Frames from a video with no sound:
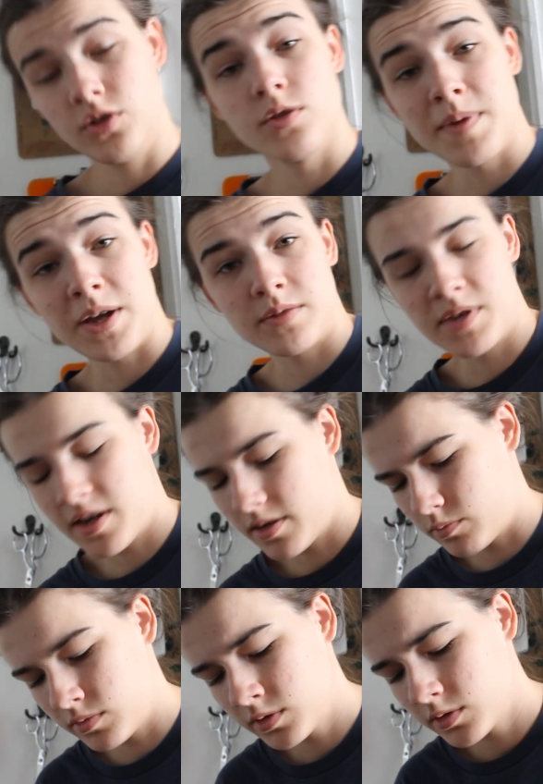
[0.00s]
You're about to
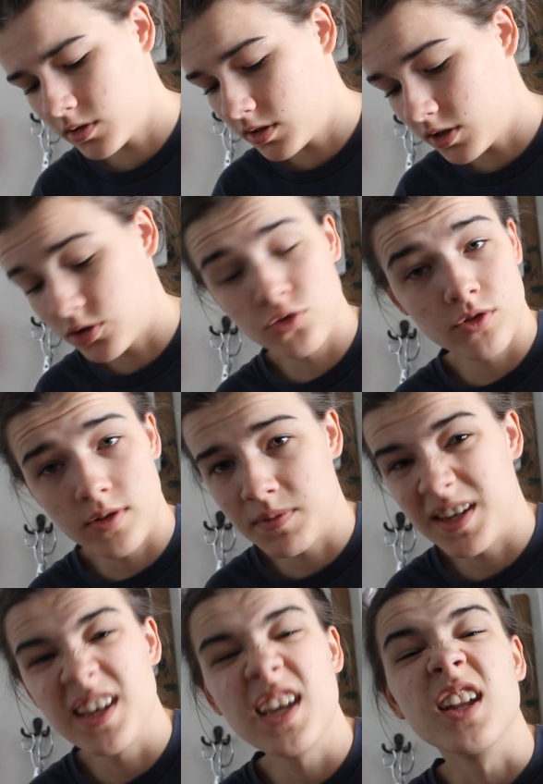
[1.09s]
become
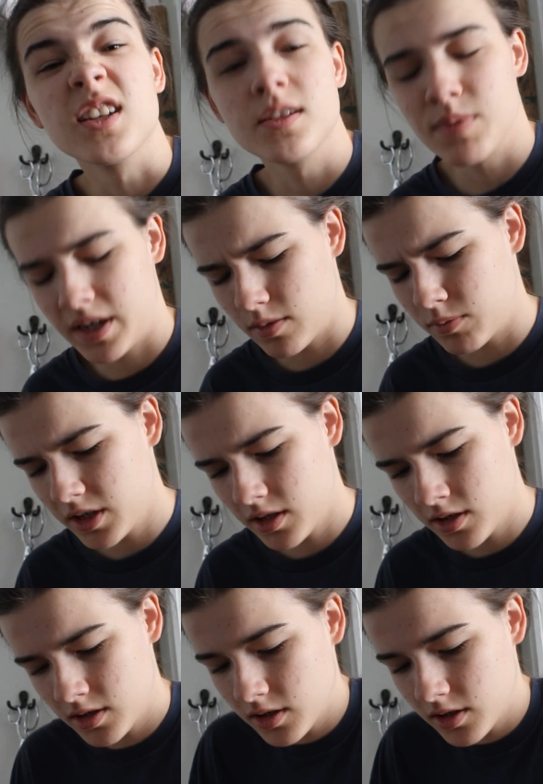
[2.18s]
extremely inexplicably